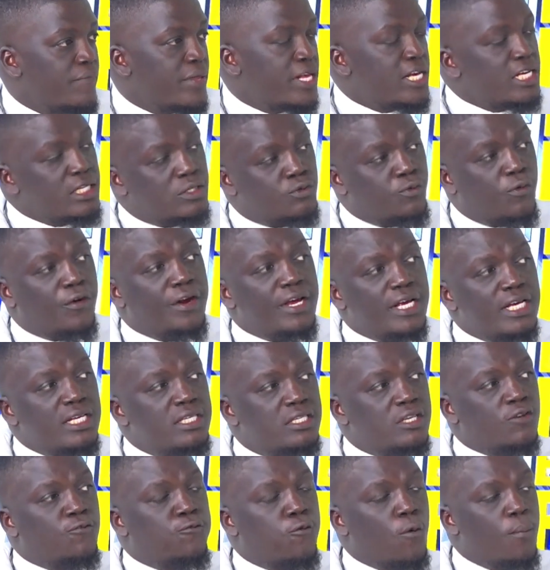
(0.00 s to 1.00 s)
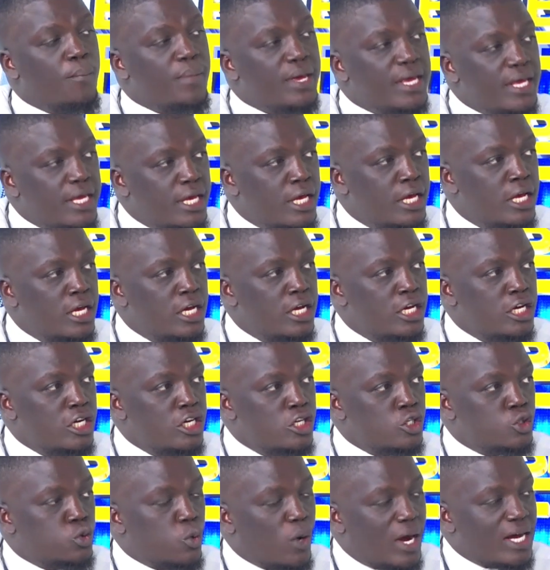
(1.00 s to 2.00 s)
it's very easy for me
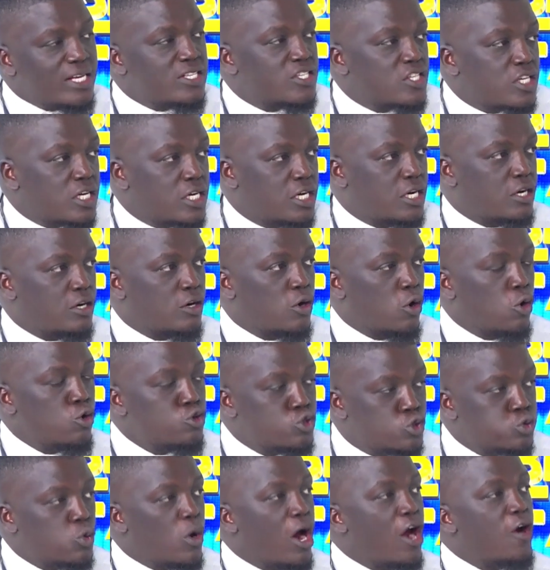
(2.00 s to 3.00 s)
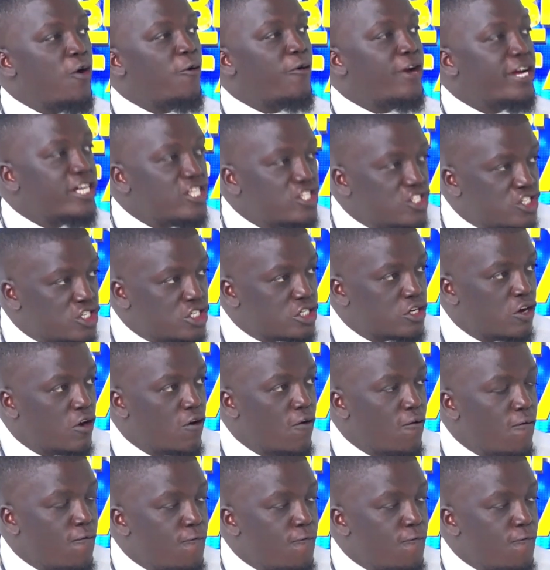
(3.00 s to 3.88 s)
to ask or to arrange